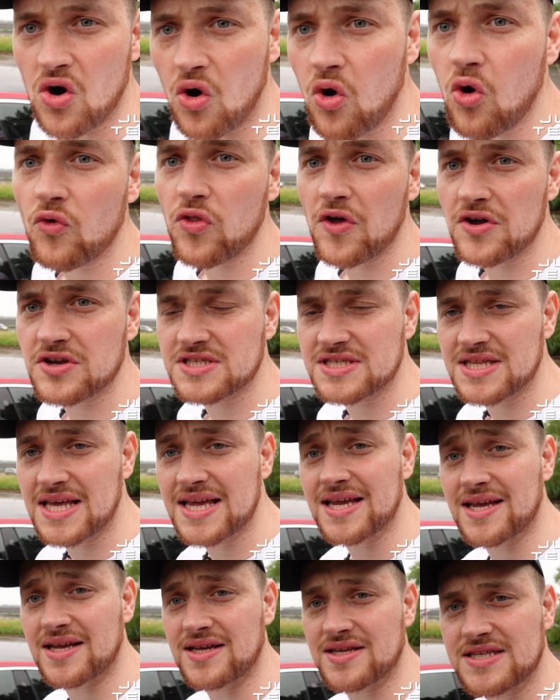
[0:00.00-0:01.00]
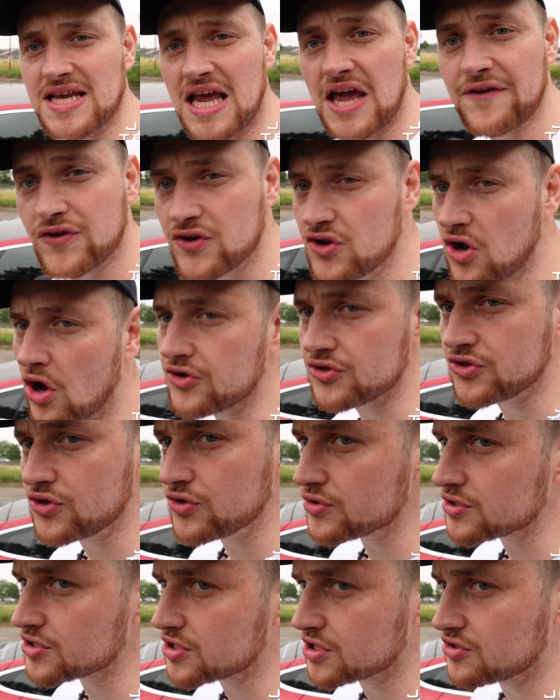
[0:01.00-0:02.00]
all those things, if you're not
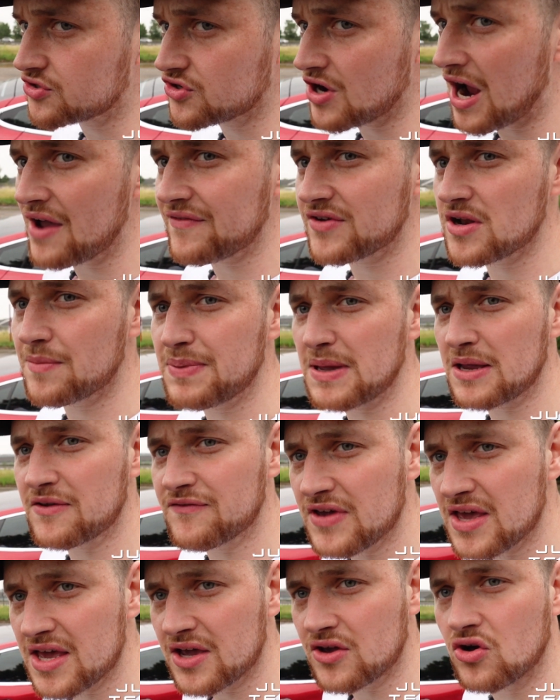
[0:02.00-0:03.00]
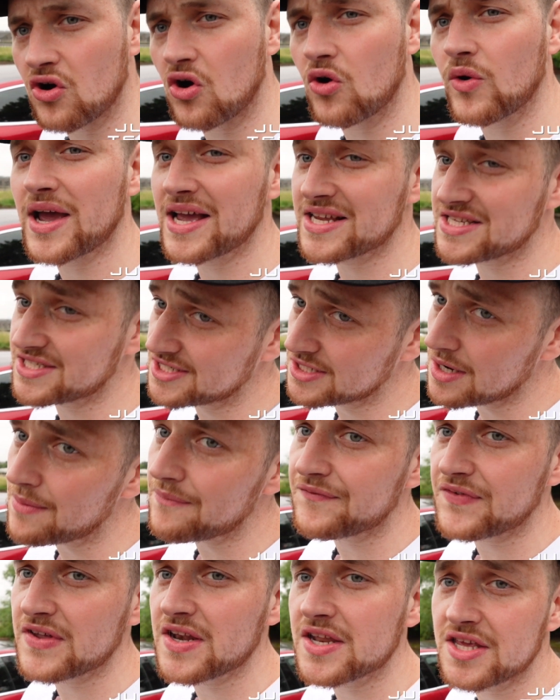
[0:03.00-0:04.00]
used to driving a big vehicle, it's
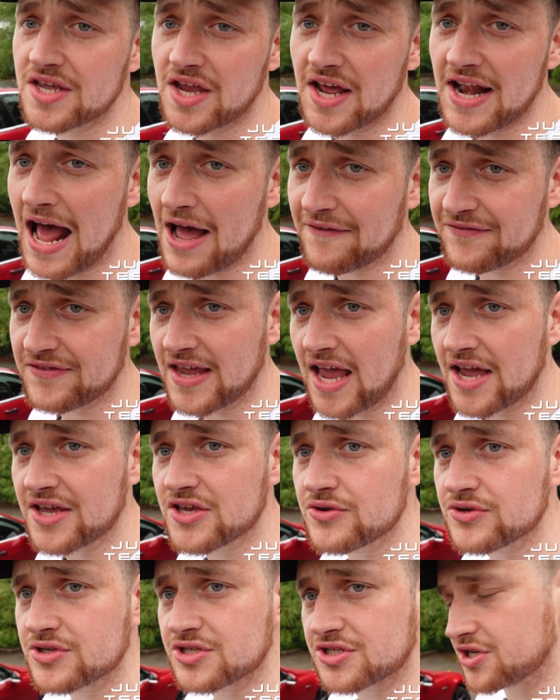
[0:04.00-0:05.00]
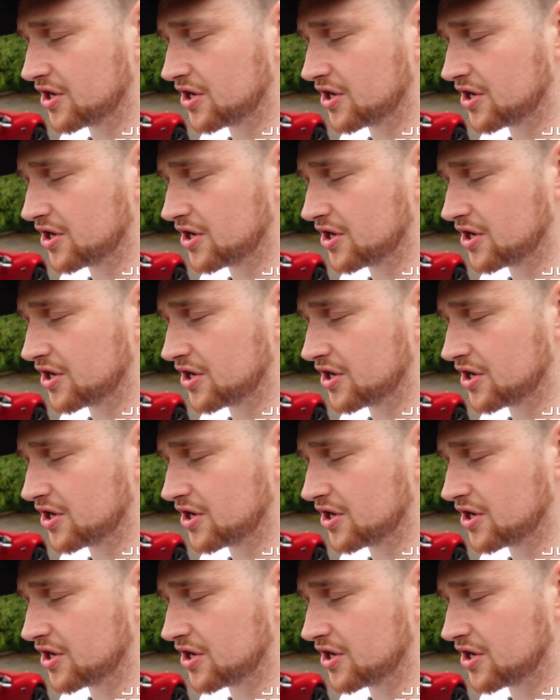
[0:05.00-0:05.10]
something that you're going to have to get used